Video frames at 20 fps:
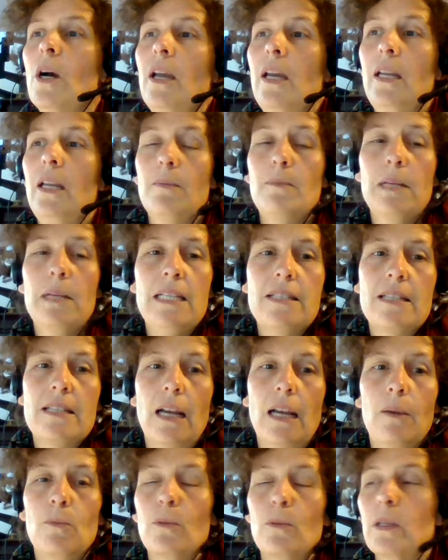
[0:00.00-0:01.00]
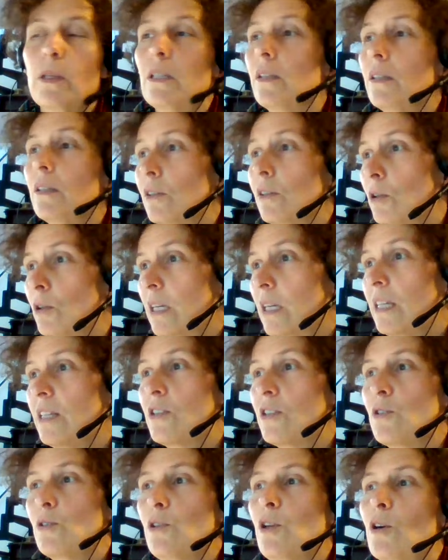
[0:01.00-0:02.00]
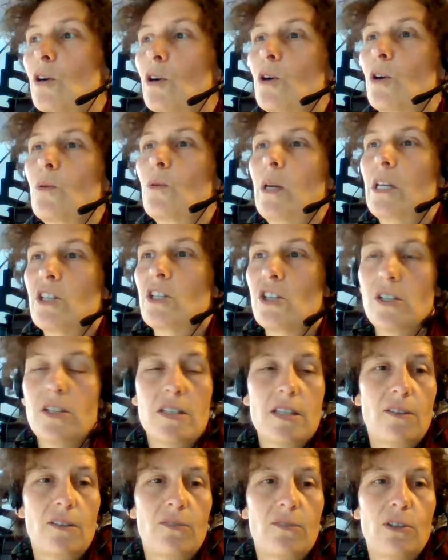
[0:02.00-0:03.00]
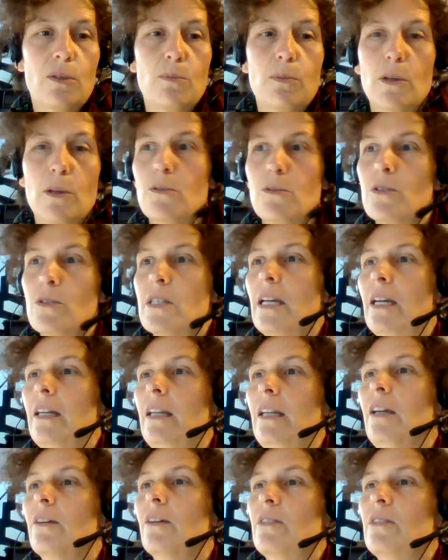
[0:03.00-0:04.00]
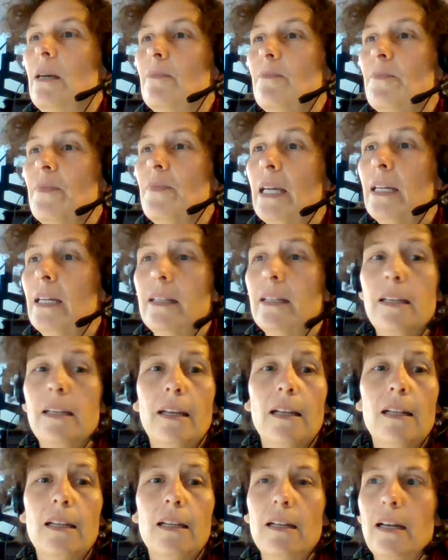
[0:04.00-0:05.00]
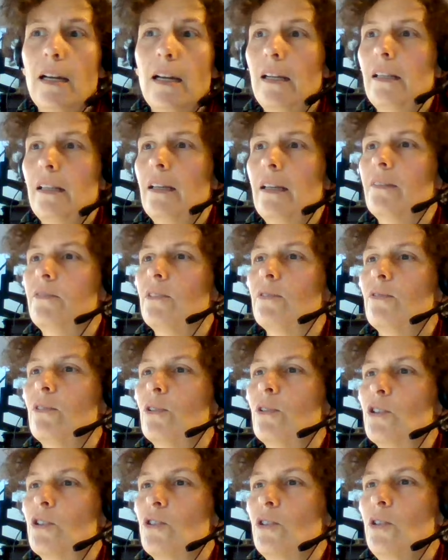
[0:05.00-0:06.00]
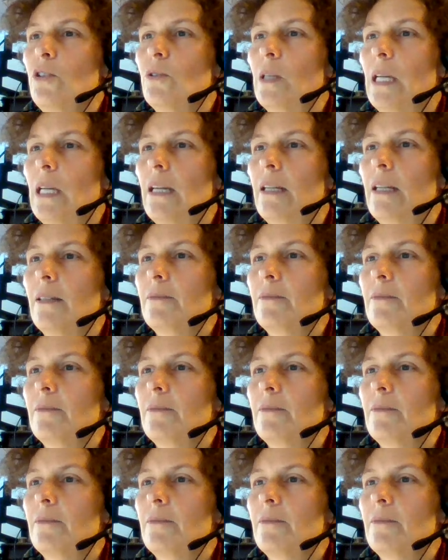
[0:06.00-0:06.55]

In the meantime, we'll look into your questions if you pose any of them. Danielle, I'll give the floor to you again.